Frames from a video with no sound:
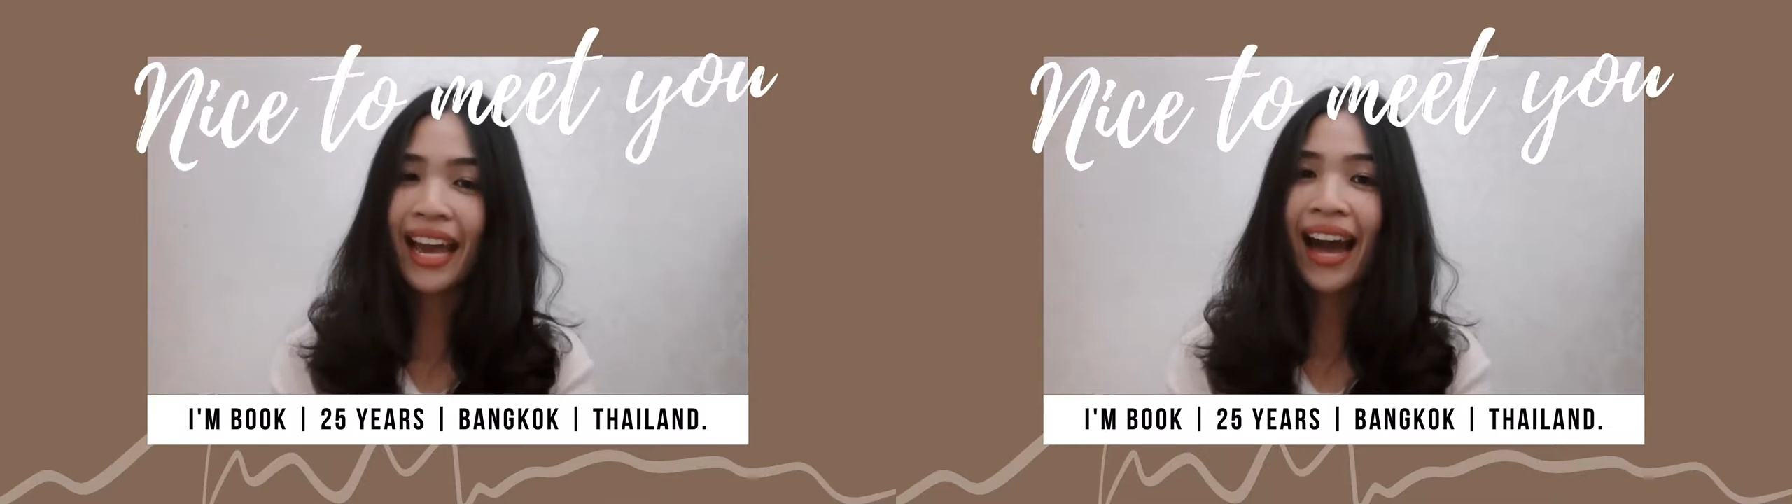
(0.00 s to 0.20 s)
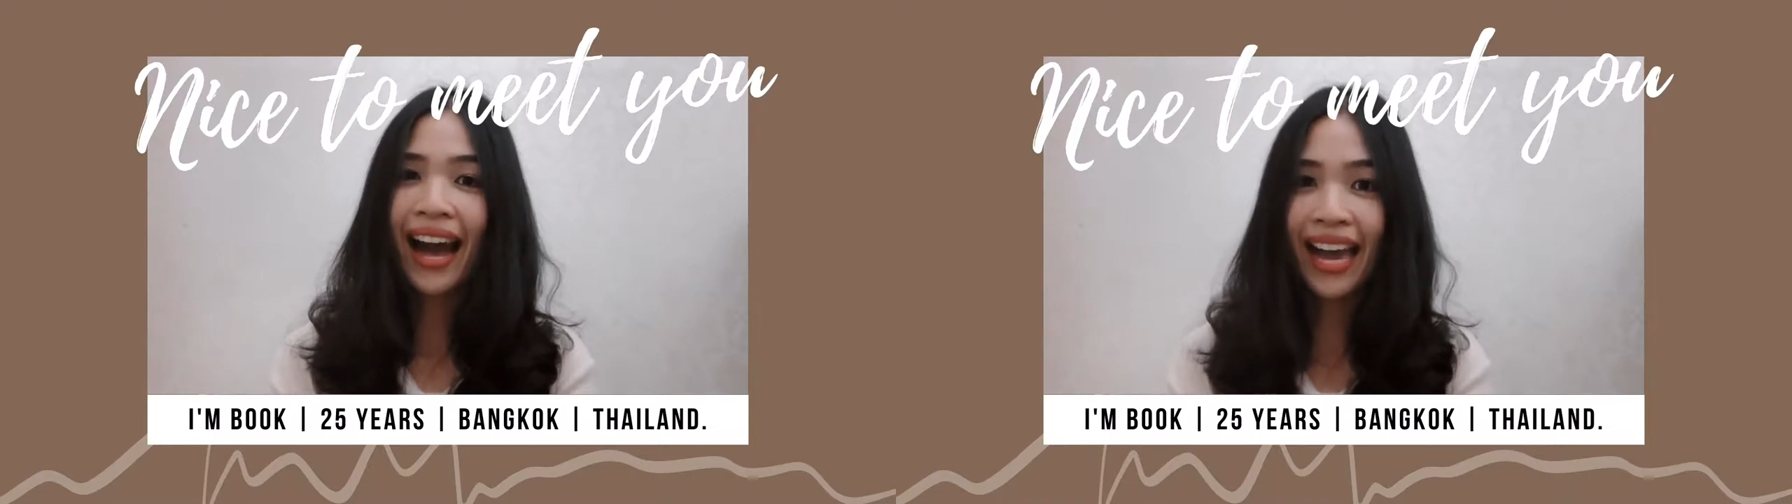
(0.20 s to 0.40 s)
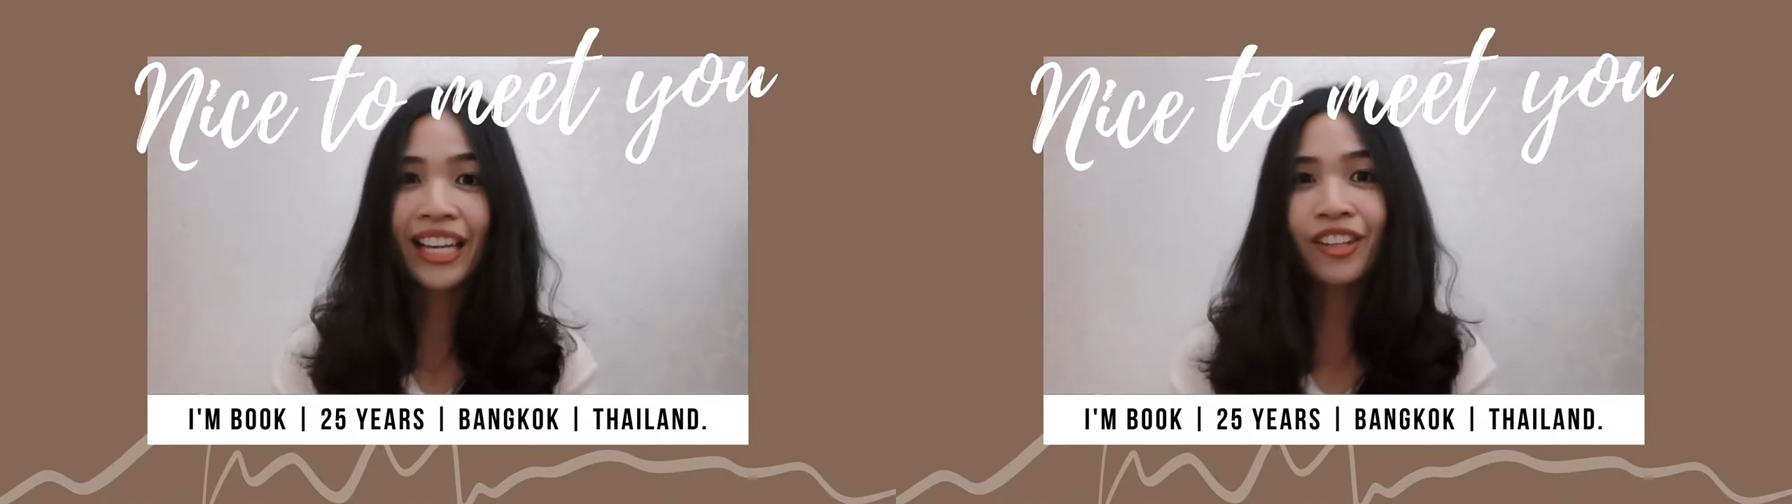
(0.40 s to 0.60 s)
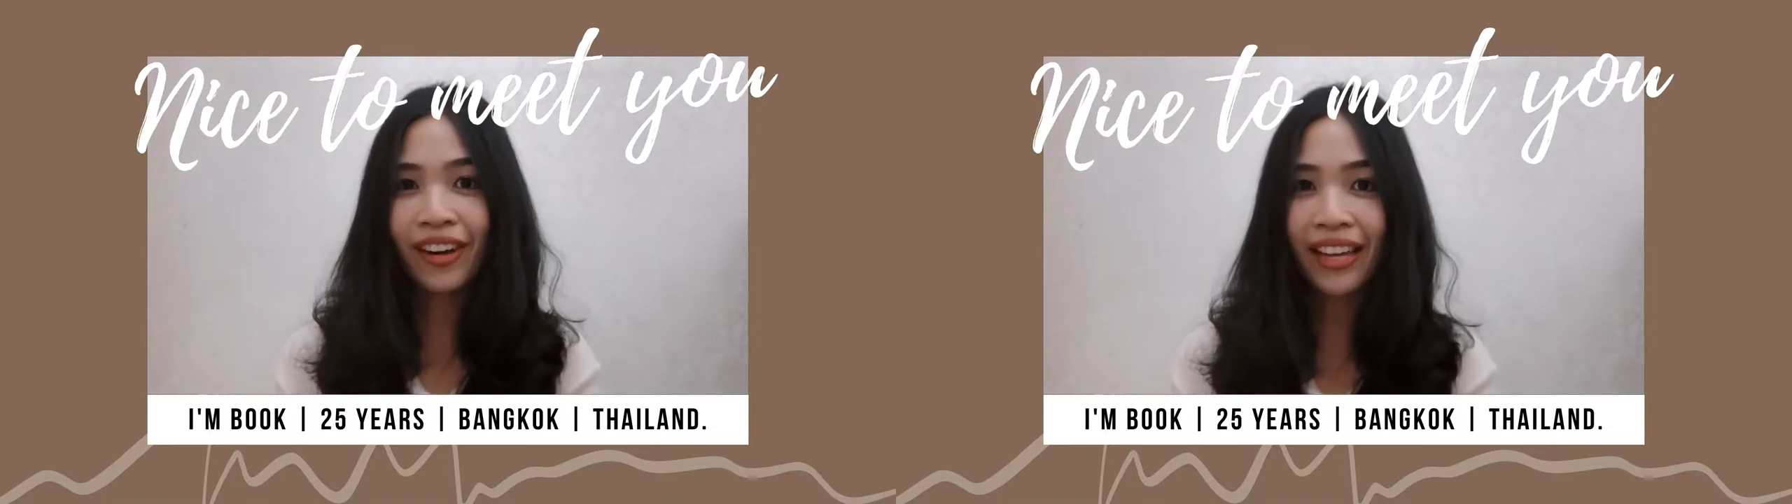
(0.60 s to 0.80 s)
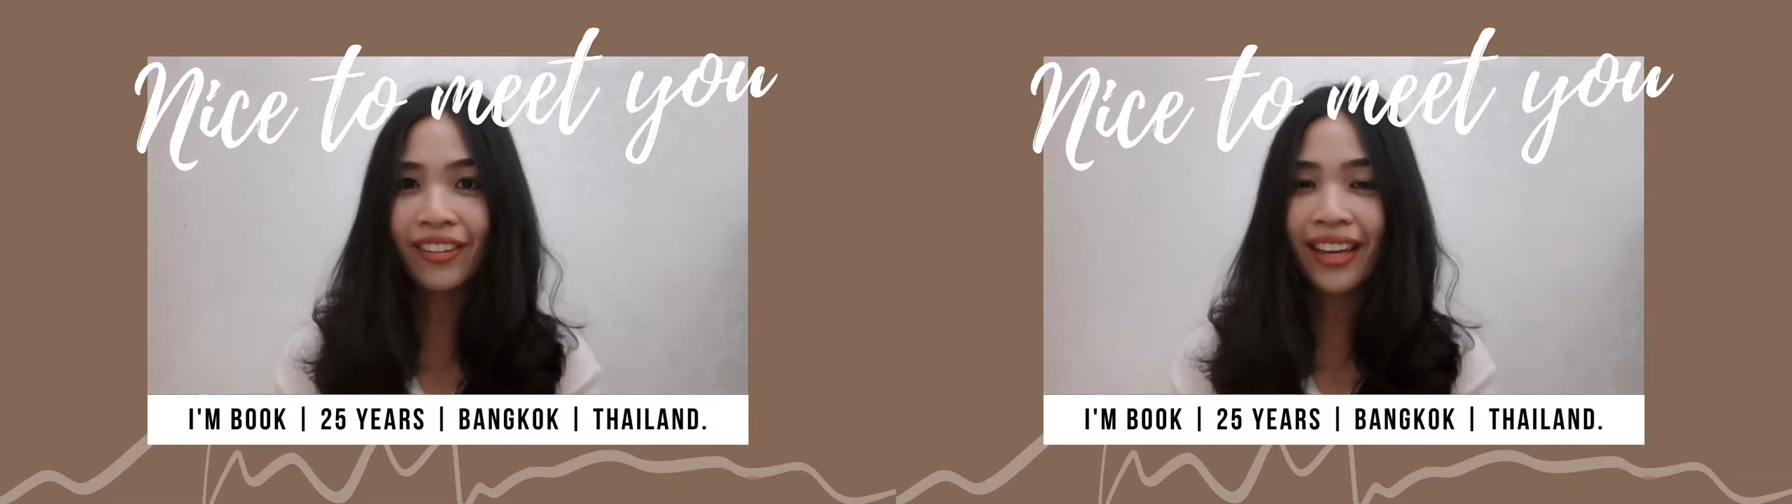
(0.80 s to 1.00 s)
I
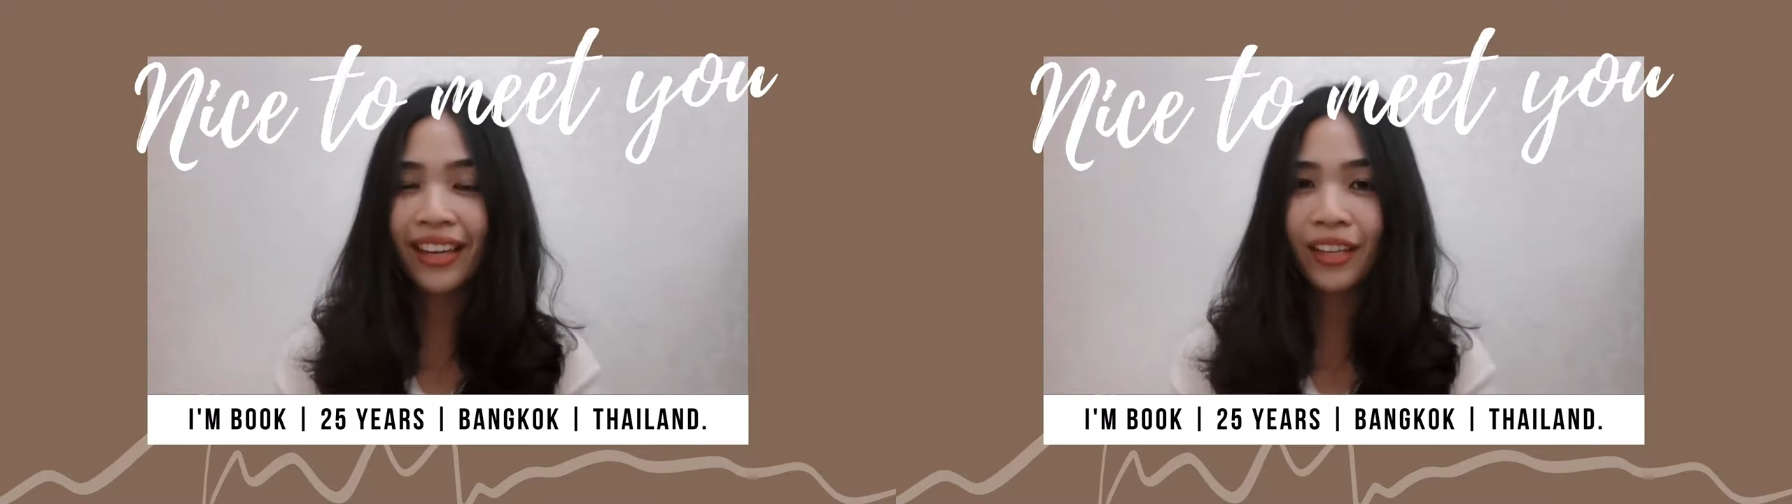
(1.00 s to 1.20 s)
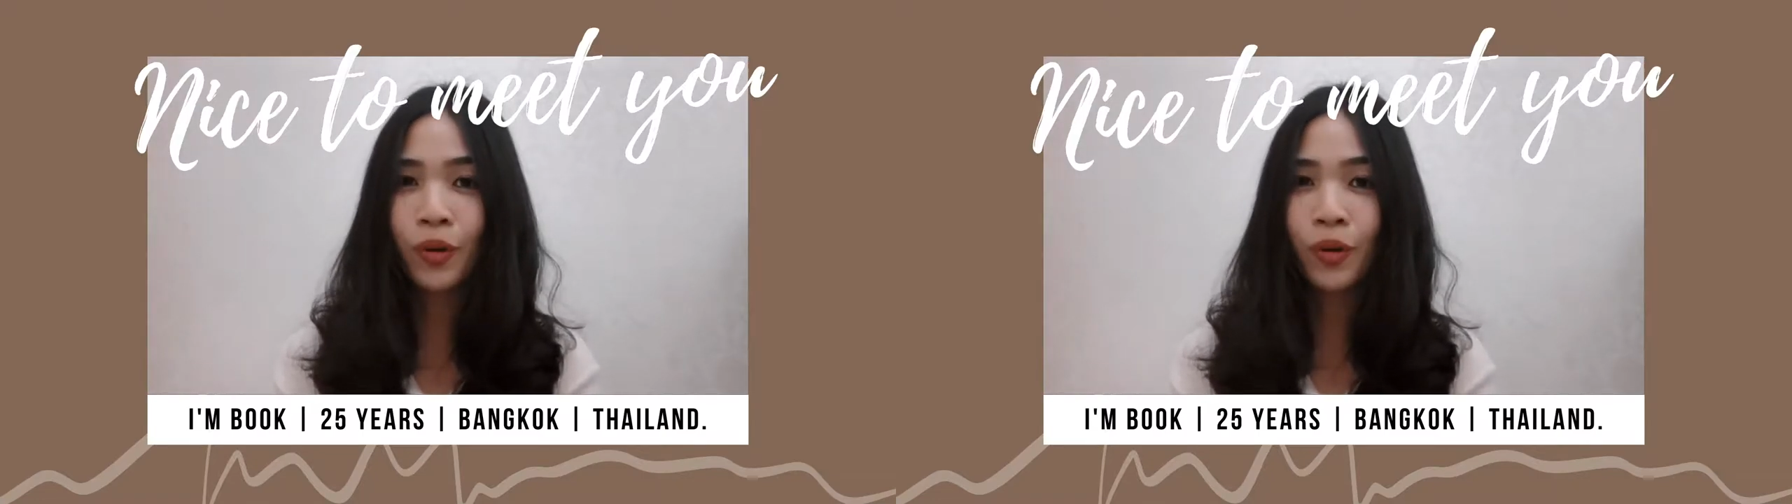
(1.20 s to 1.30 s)
graduated